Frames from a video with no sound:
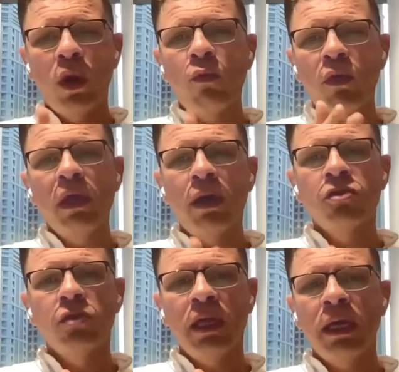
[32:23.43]
where we
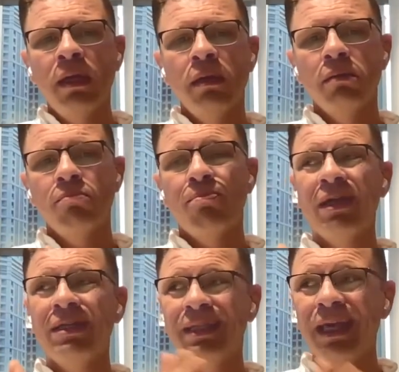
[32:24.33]
are today,
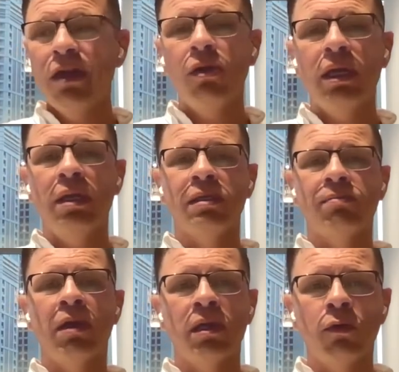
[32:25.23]
particularly
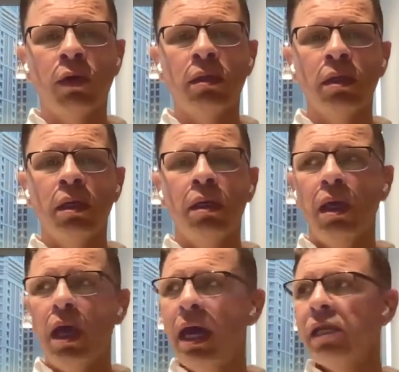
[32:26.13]
in this part of the world,
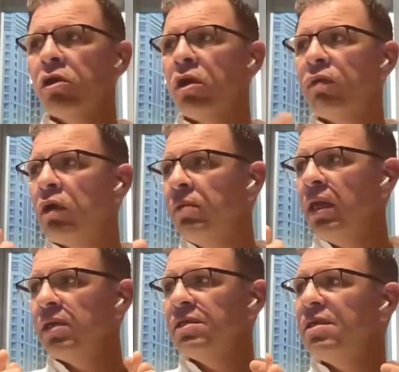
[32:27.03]
I look
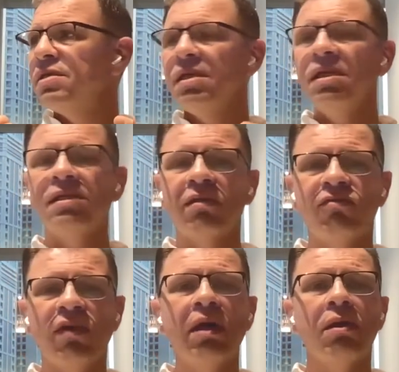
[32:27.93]
around me and I see the
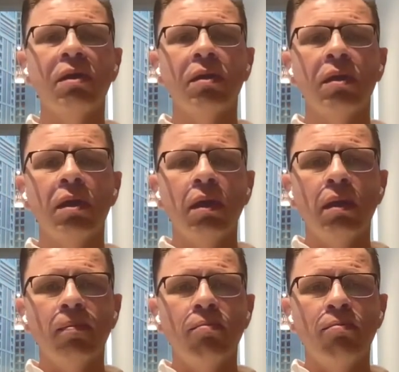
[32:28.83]
cities on fire
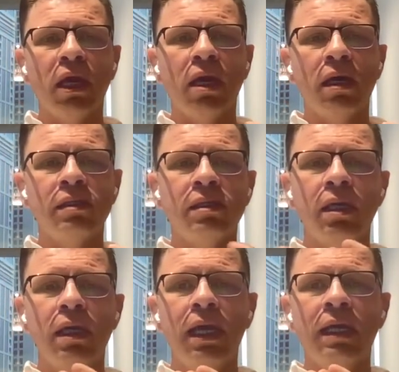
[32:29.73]

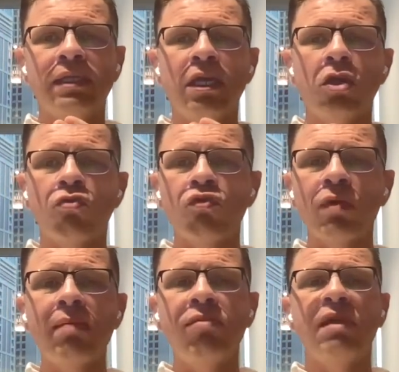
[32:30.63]
because it's
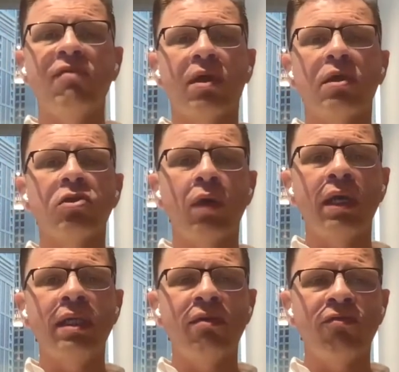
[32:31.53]
incredibly difficult
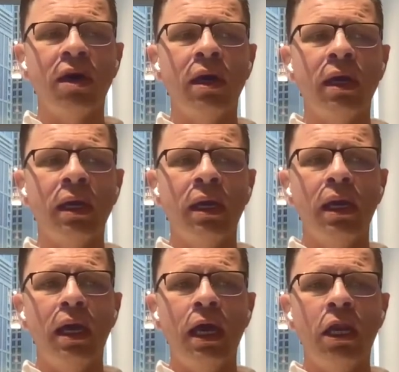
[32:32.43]
to identify
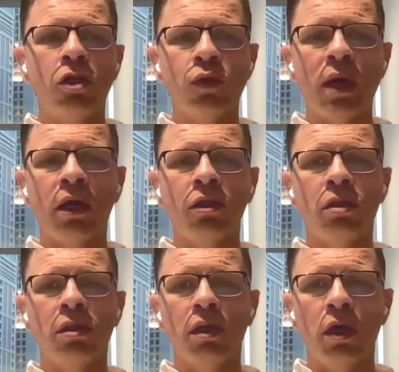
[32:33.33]
and
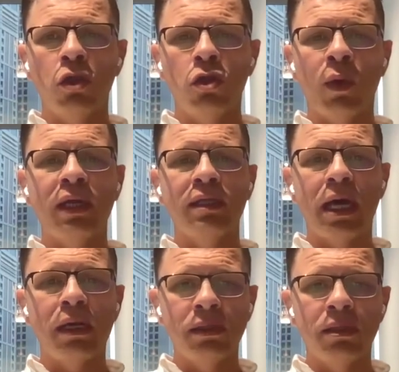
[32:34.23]
attract the
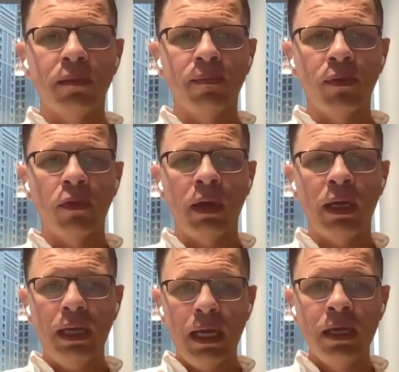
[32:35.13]
right talent,
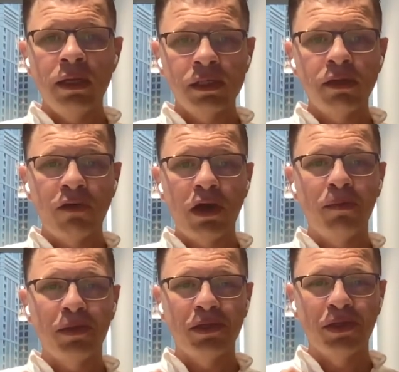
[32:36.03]
right, in this
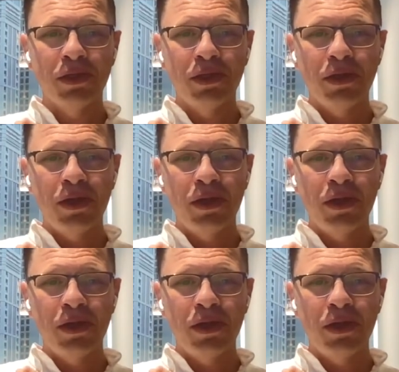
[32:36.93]
environment.